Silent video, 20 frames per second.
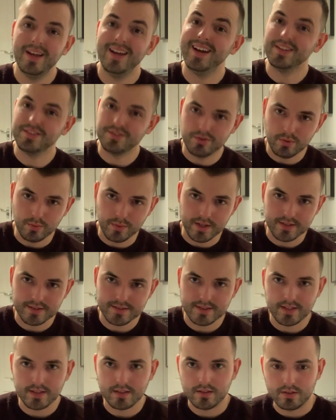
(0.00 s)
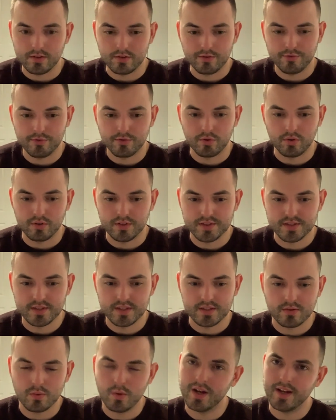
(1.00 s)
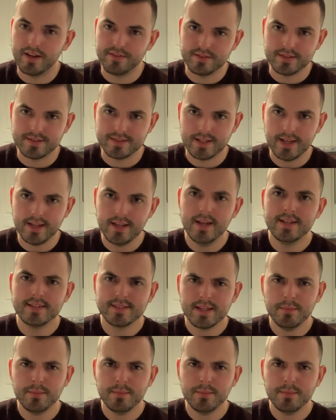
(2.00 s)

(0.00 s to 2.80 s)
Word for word: As always, thank you for listening to what I have to say.